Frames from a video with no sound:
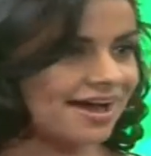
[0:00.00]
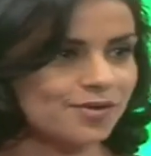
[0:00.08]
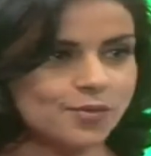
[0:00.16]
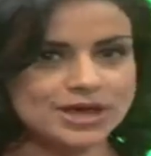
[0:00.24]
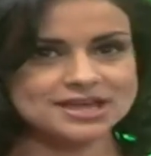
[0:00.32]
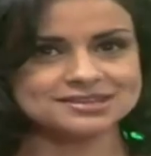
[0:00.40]
I
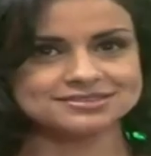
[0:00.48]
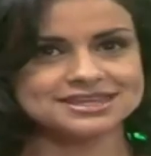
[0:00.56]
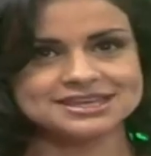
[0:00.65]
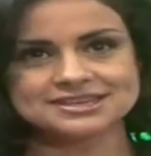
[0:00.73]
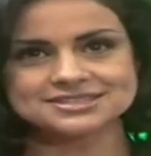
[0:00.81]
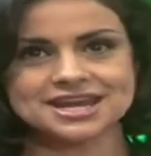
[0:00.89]
wear
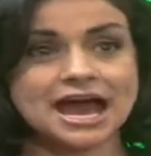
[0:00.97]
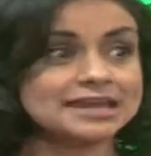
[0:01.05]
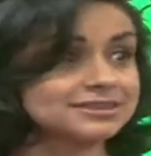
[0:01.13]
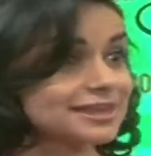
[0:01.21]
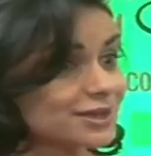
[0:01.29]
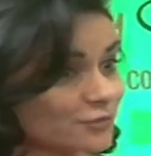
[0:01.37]
things that I
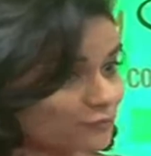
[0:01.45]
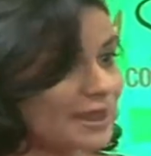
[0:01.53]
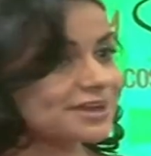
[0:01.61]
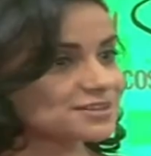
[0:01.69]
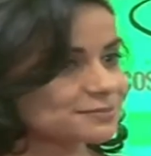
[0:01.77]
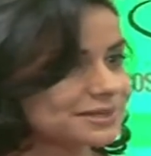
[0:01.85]
think
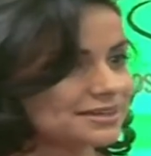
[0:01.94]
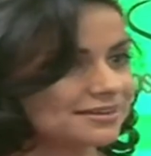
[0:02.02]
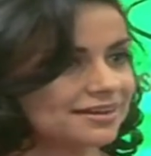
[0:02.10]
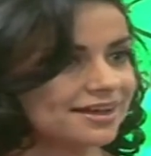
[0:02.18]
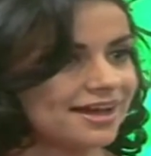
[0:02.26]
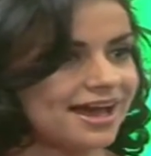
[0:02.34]
flatter me,
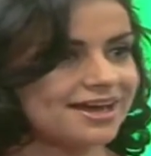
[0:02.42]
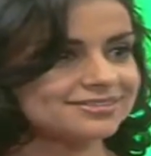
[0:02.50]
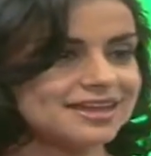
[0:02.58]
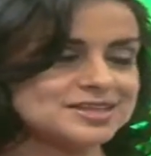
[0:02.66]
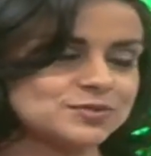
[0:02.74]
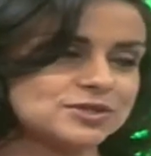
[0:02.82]

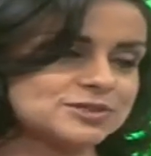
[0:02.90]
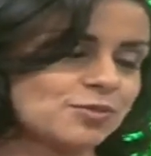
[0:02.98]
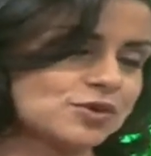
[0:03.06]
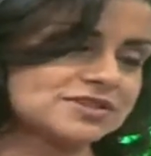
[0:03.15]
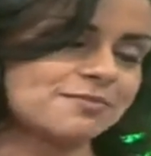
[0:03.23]
and that's what's most